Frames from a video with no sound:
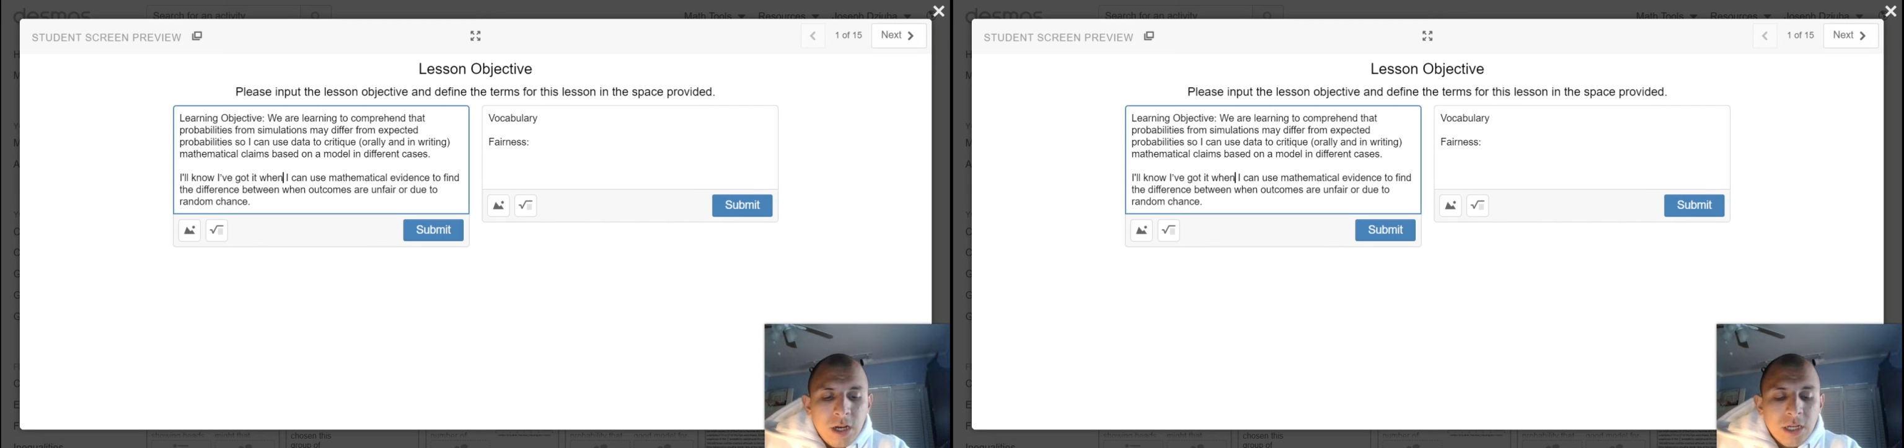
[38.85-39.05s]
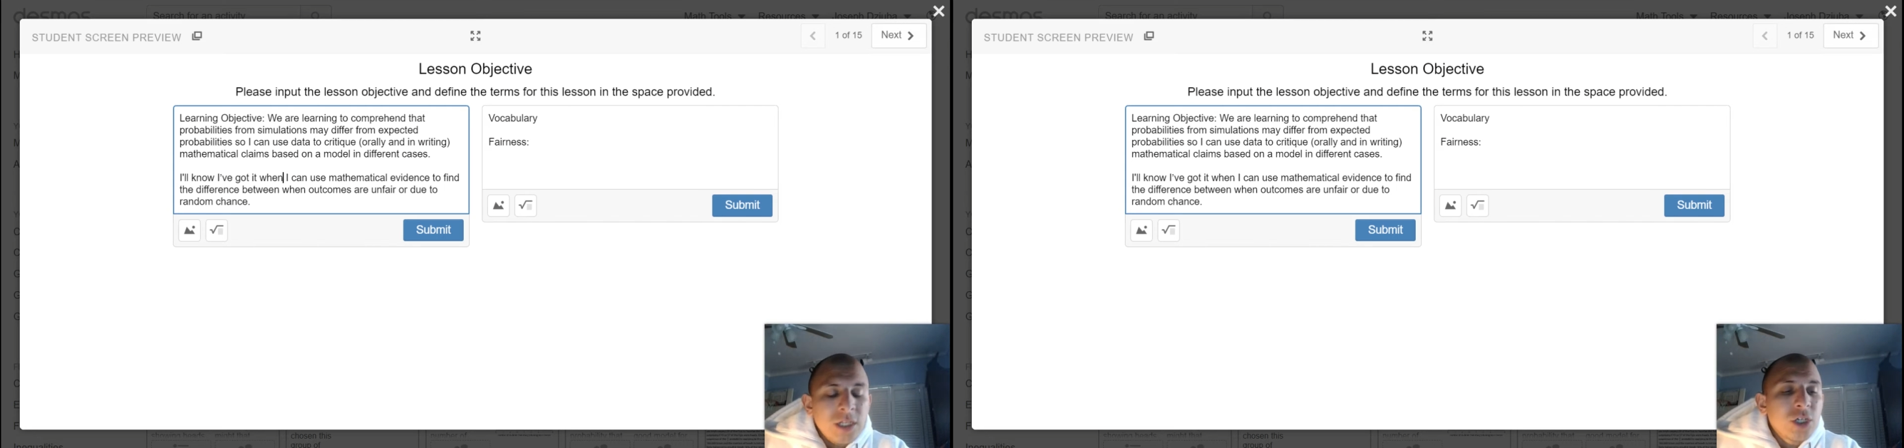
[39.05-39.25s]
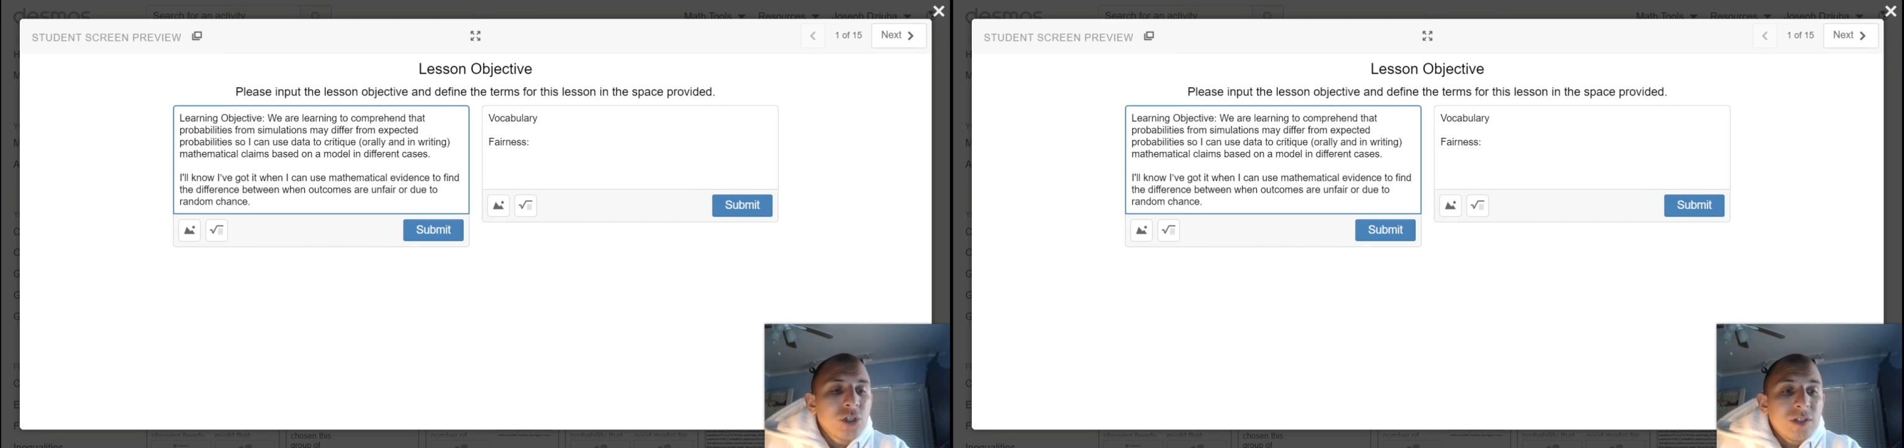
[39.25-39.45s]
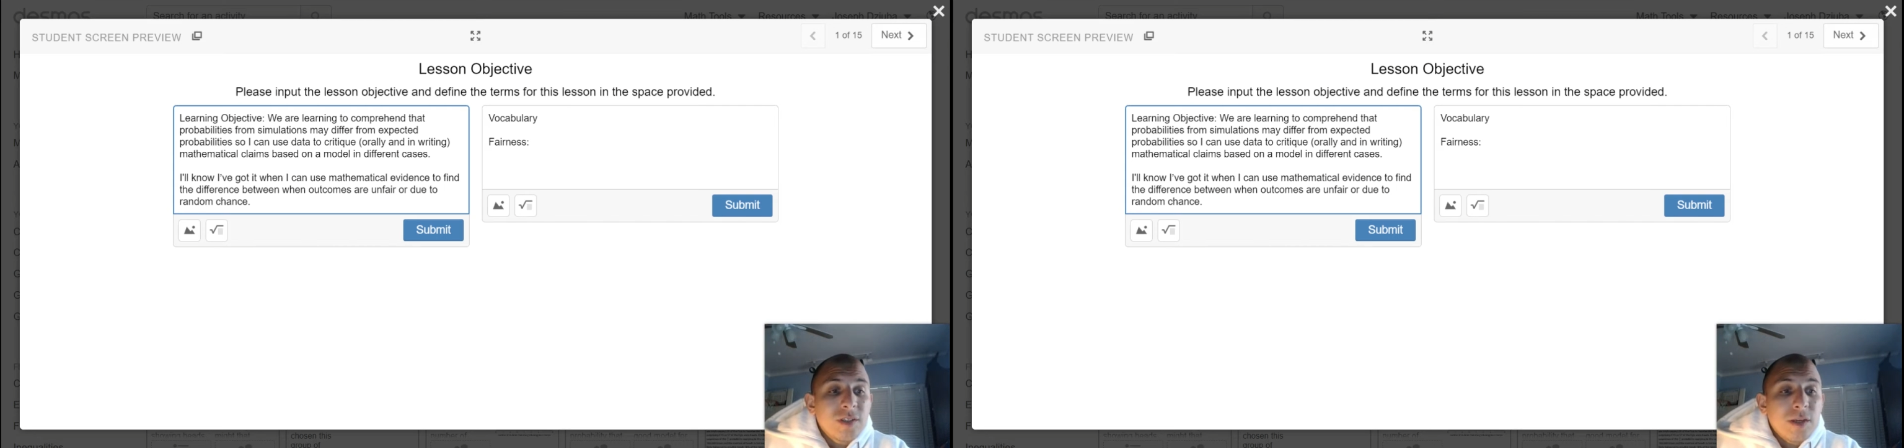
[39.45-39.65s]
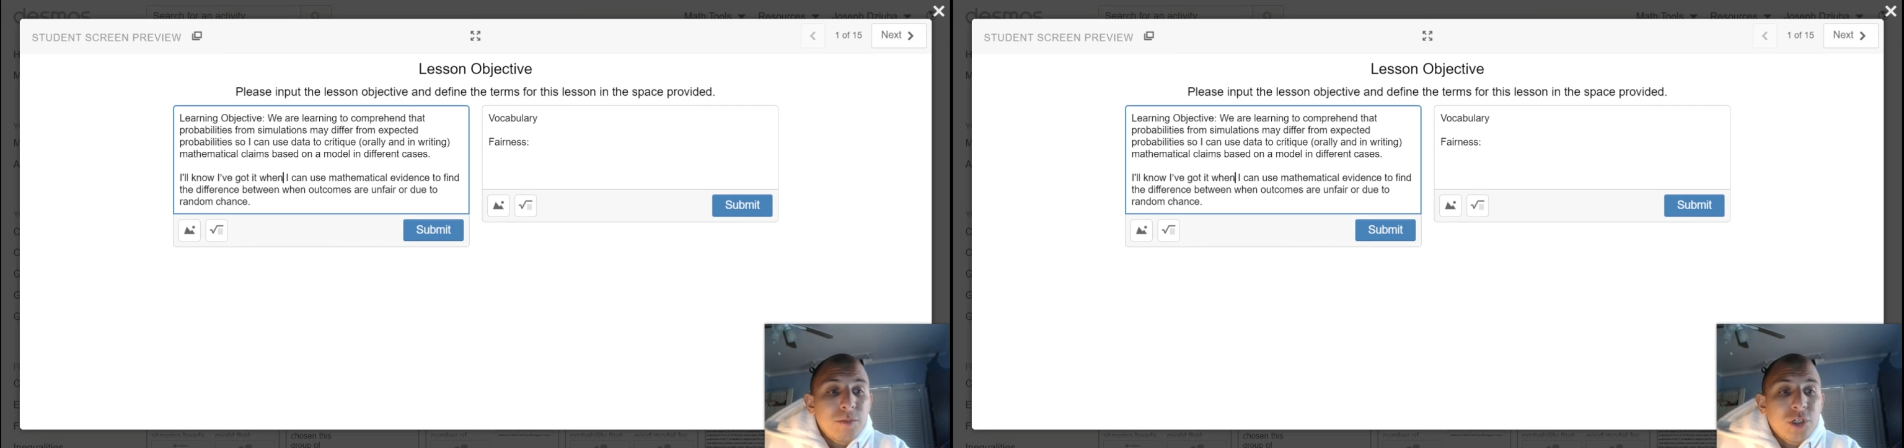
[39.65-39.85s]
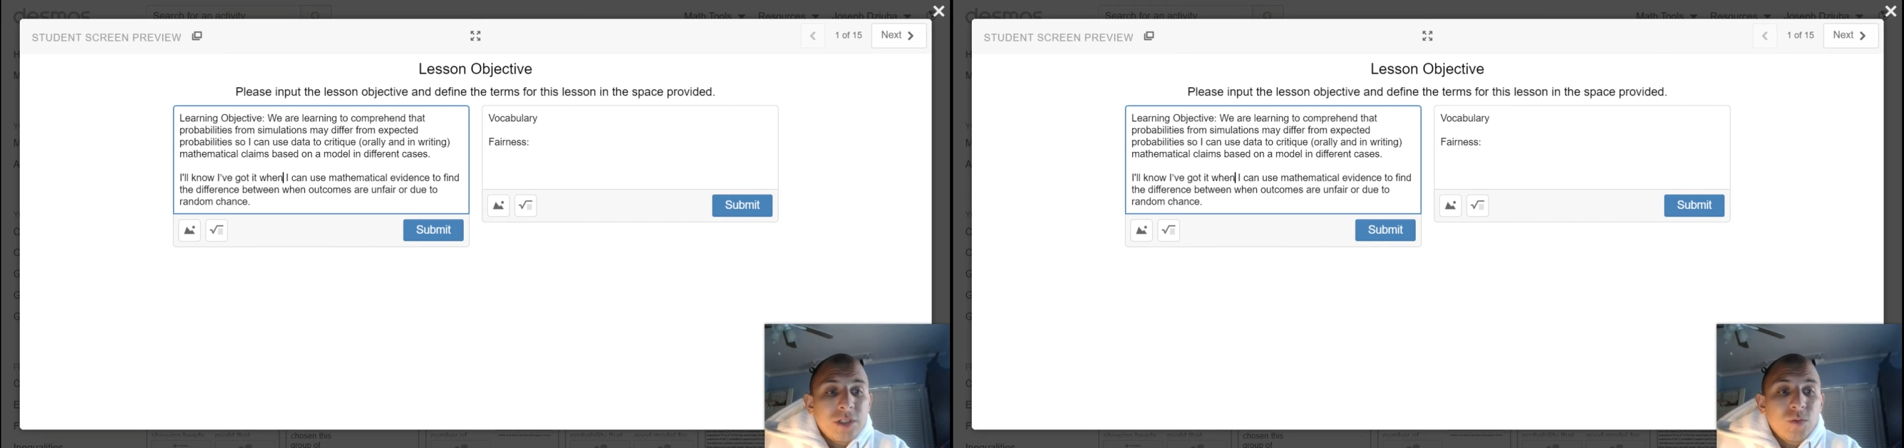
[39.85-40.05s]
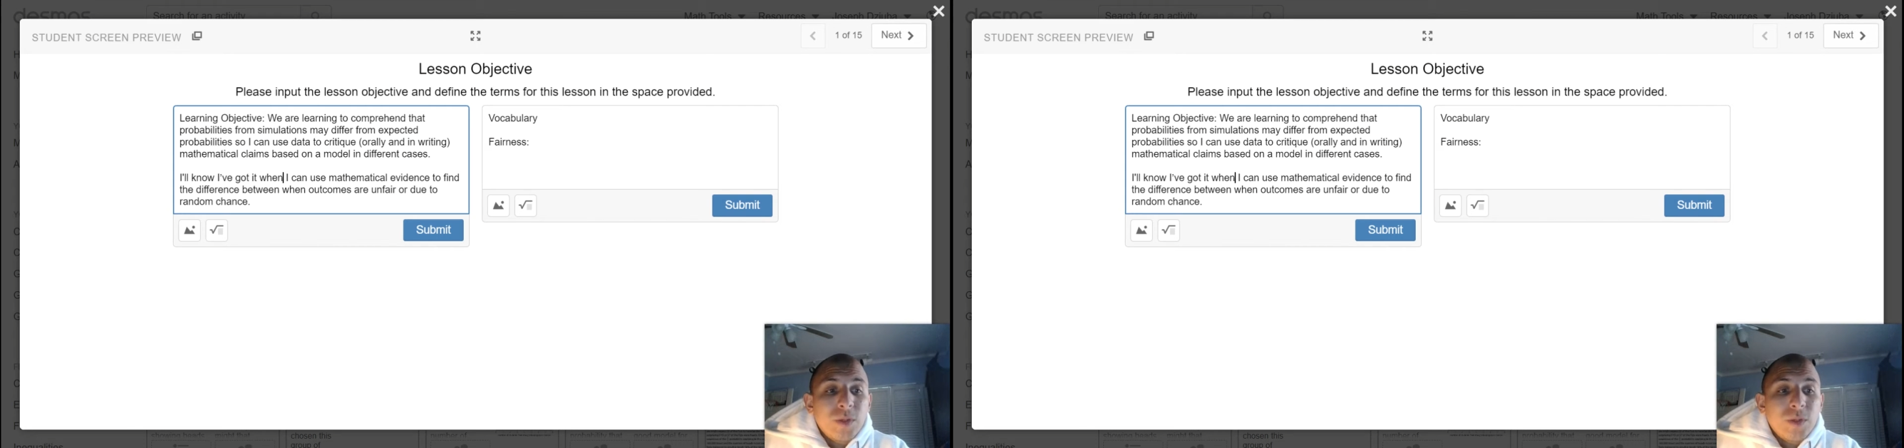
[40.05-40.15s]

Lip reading: initial assumptions.